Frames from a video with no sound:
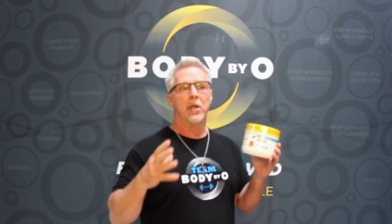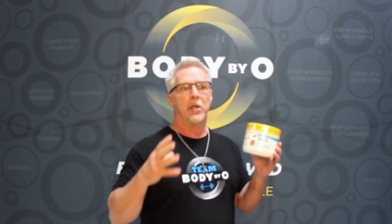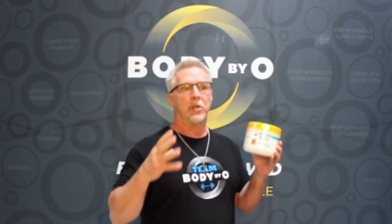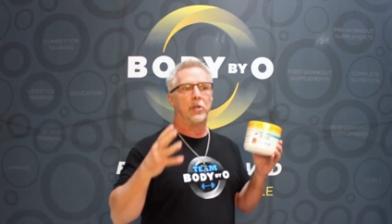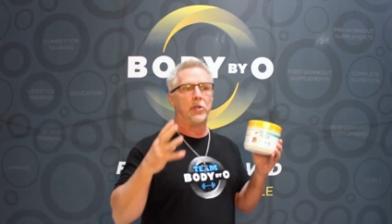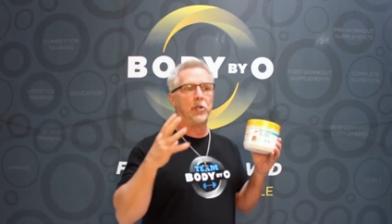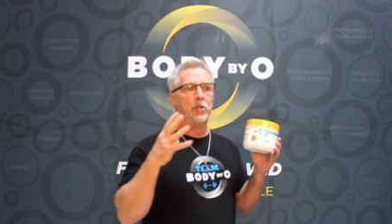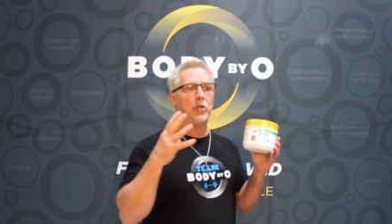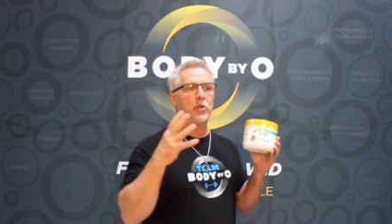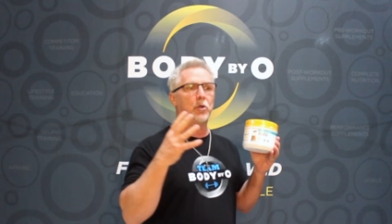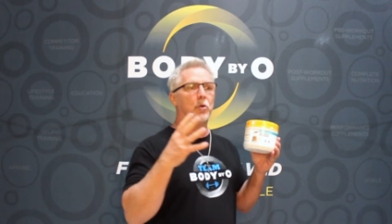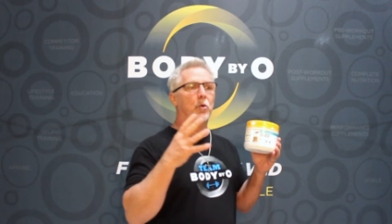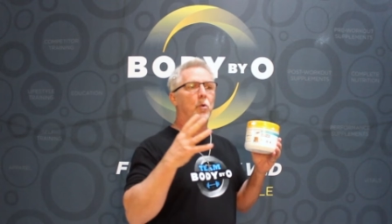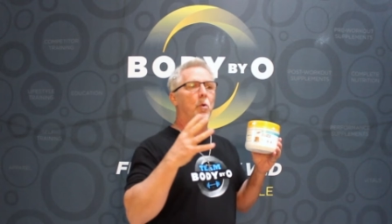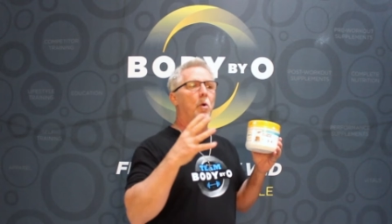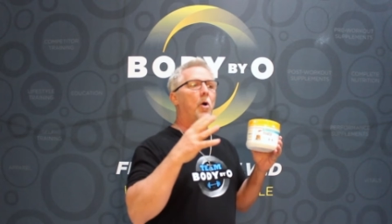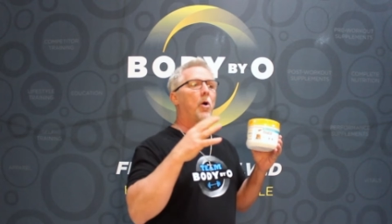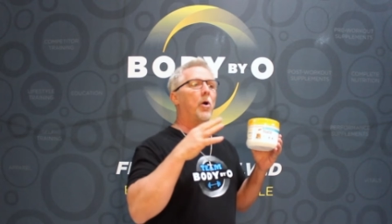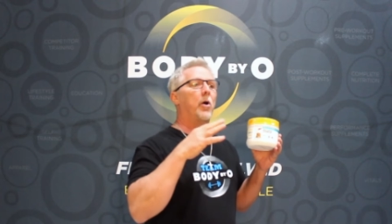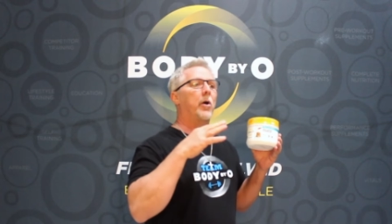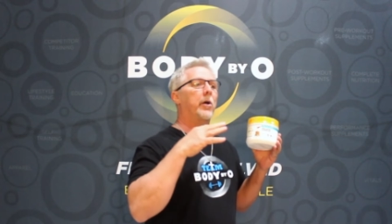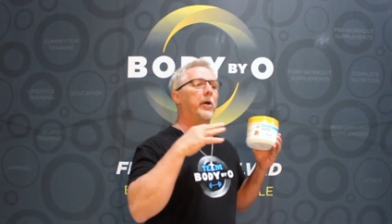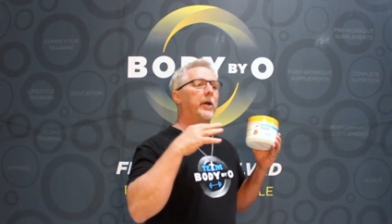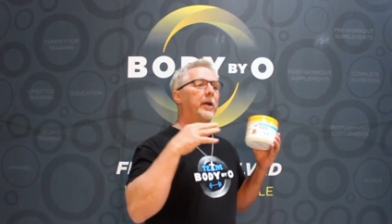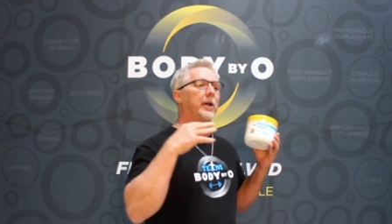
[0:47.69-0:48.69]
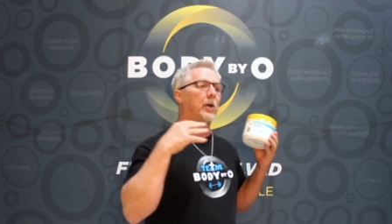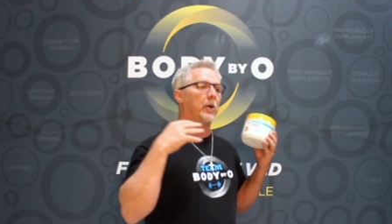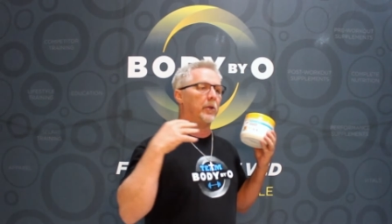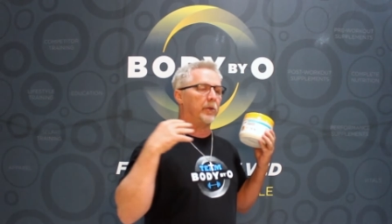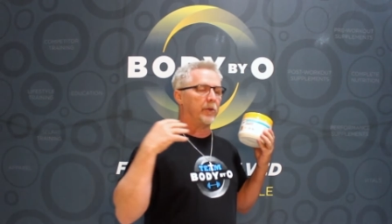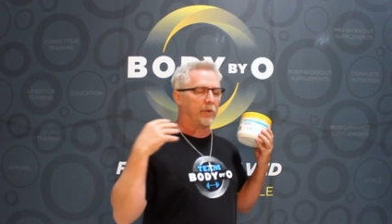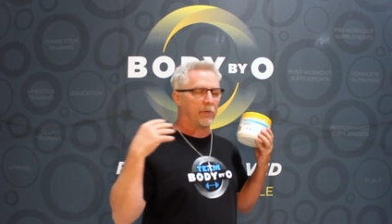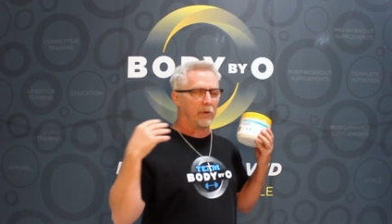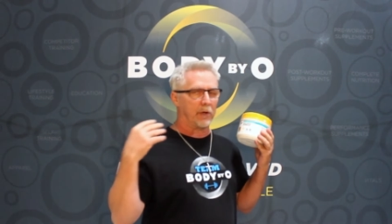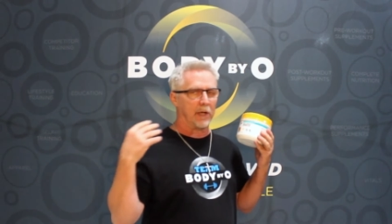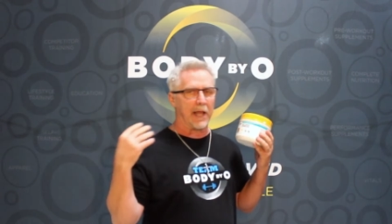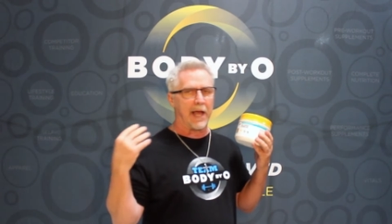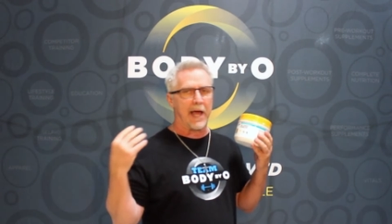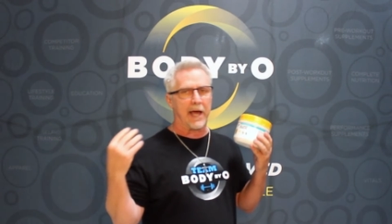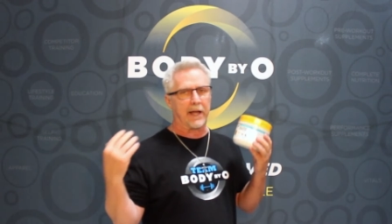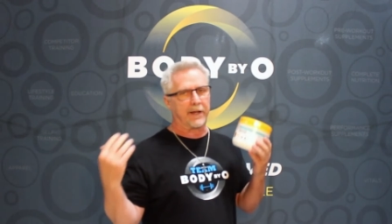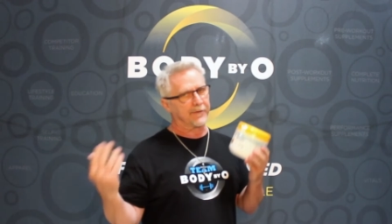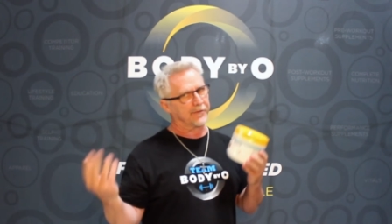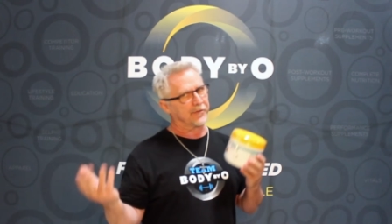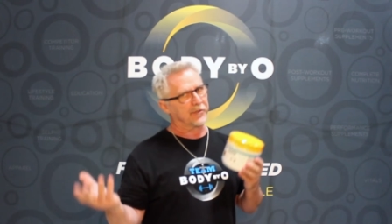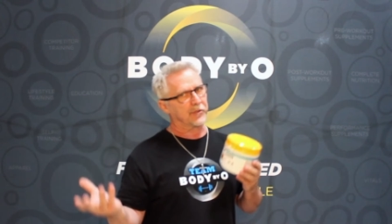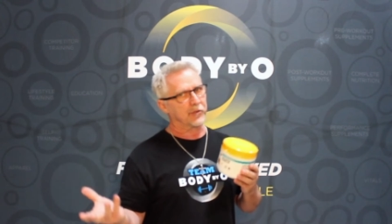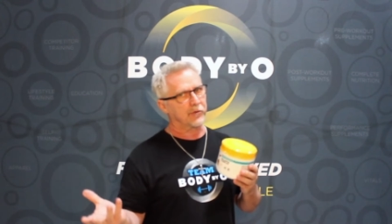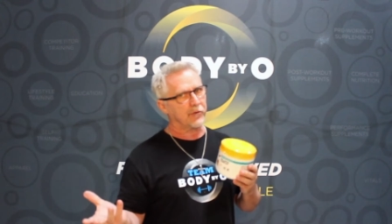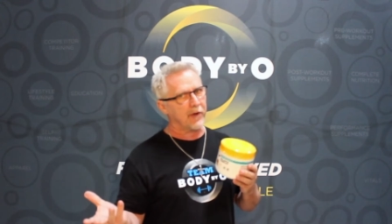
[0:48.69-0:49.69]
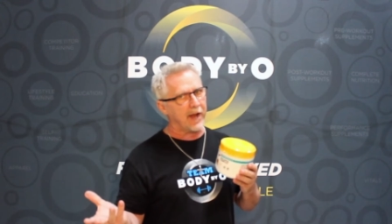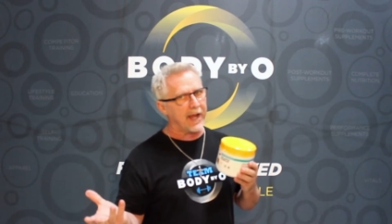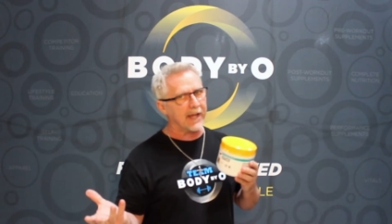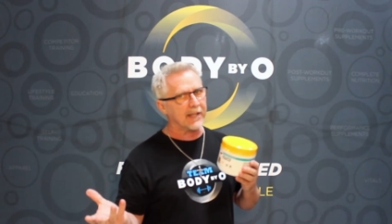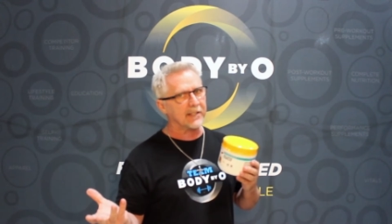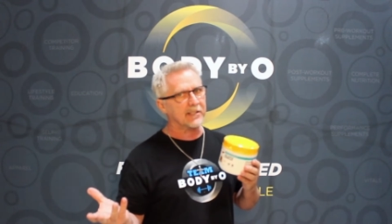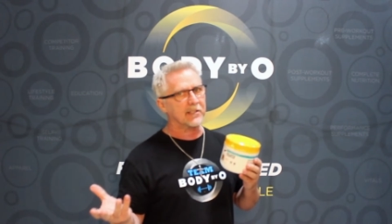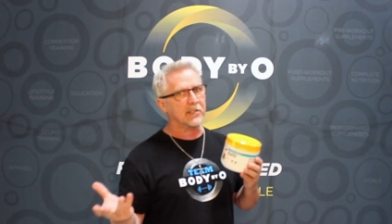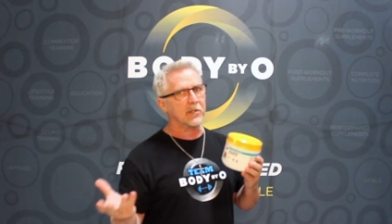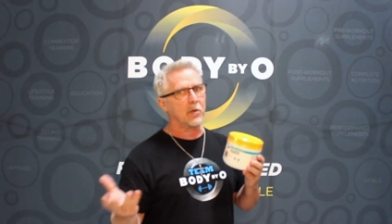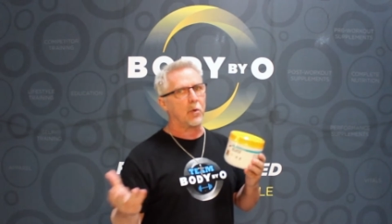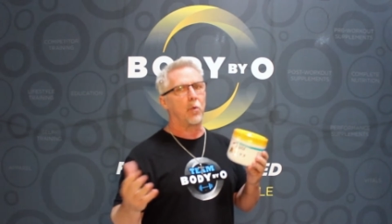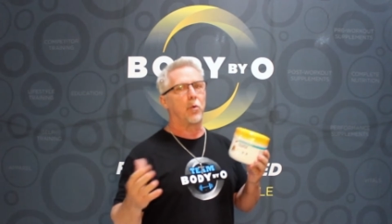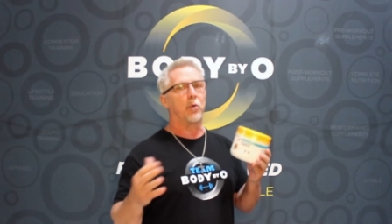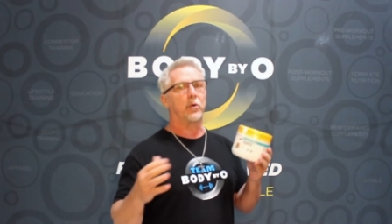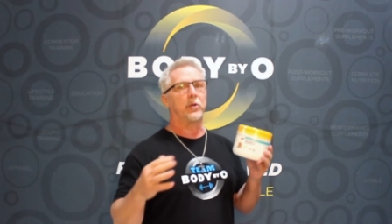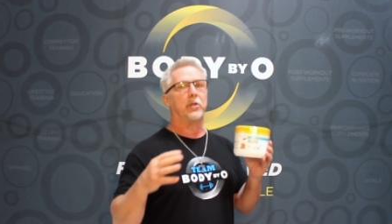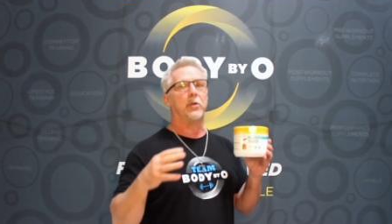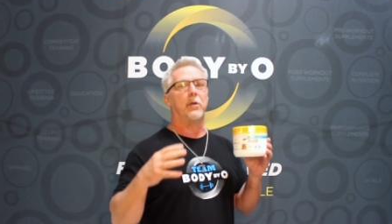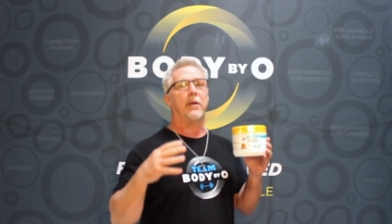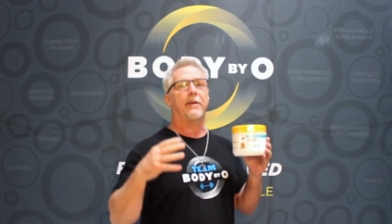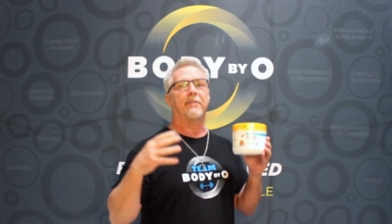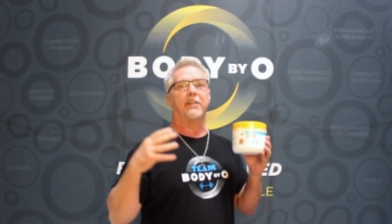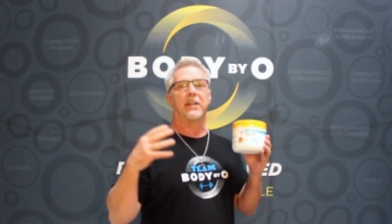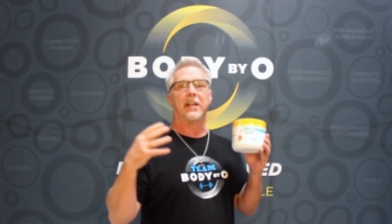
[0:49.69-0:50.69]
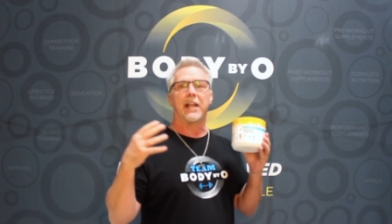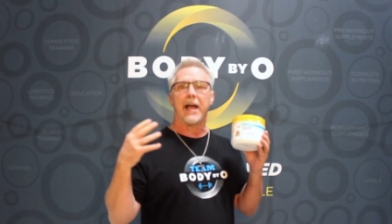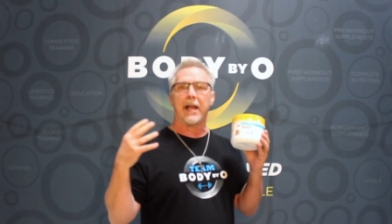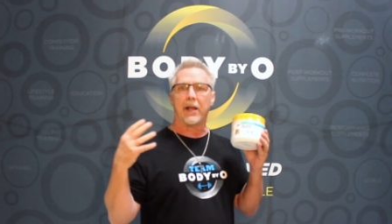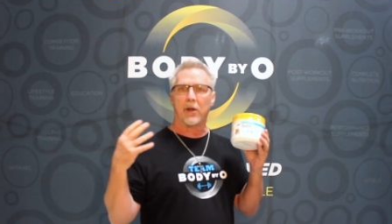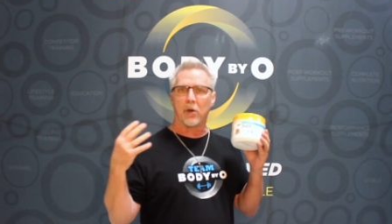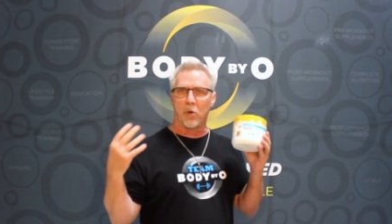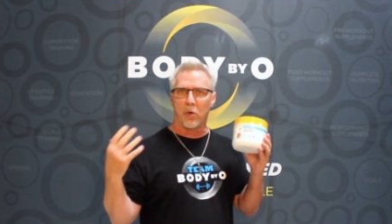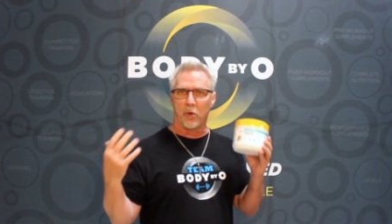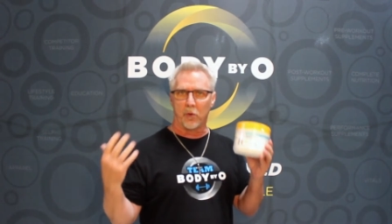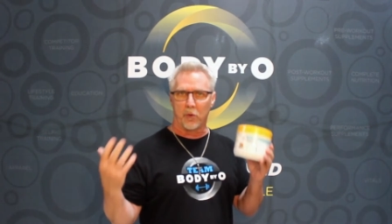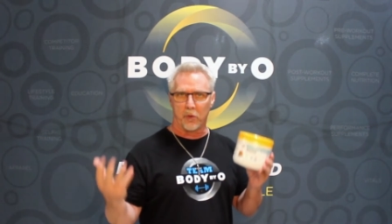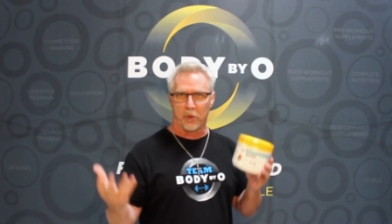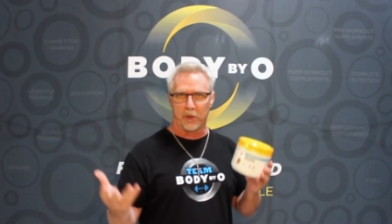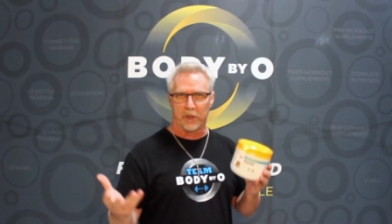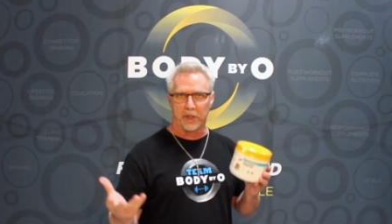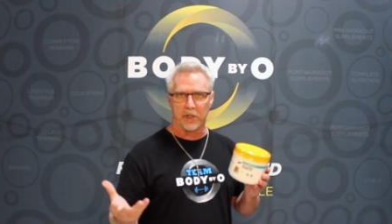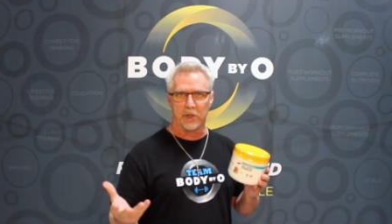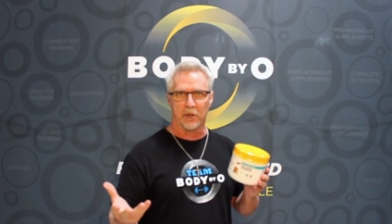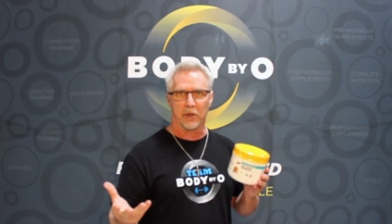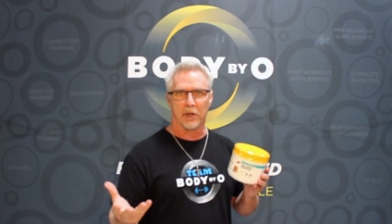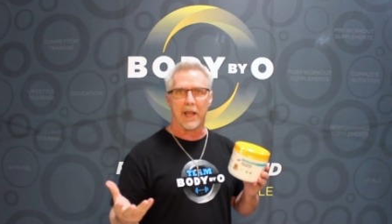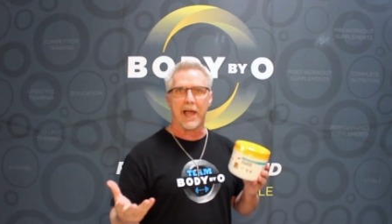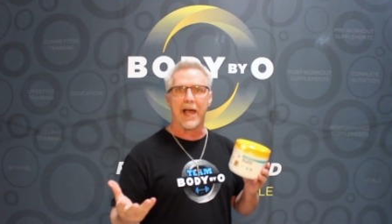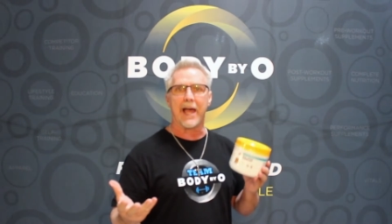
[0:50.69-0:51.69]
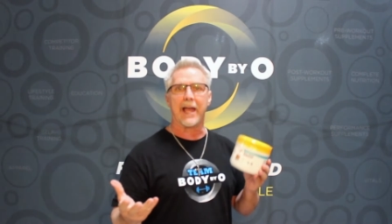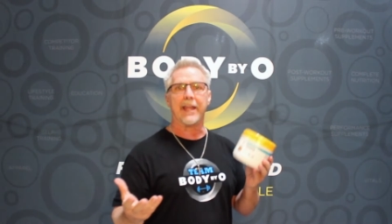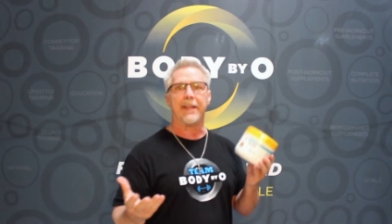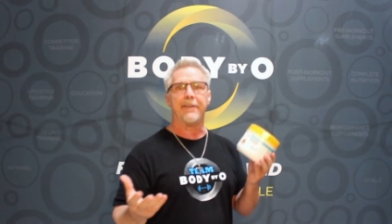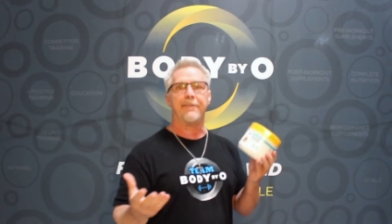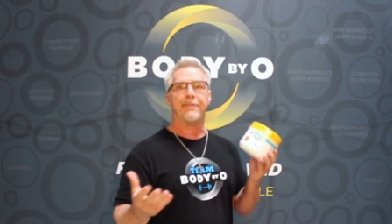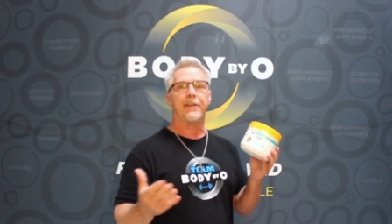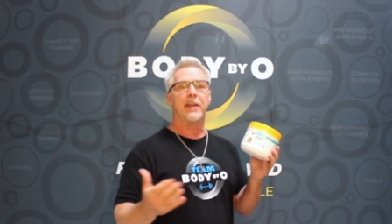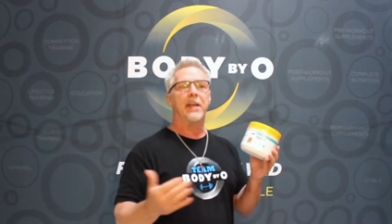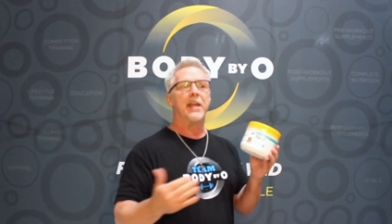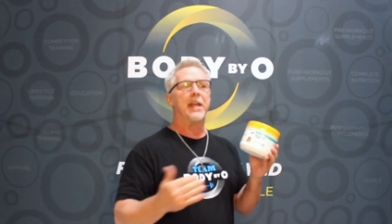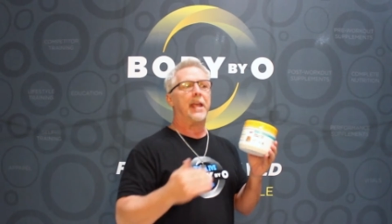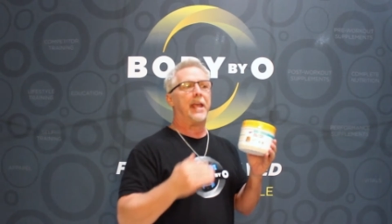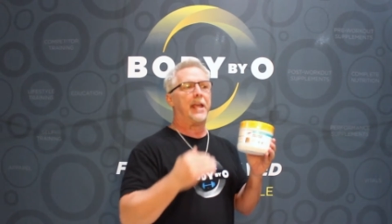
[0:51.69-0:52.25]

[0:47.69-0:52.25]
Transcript: you are under a lot of stress or you have a lot going on in your life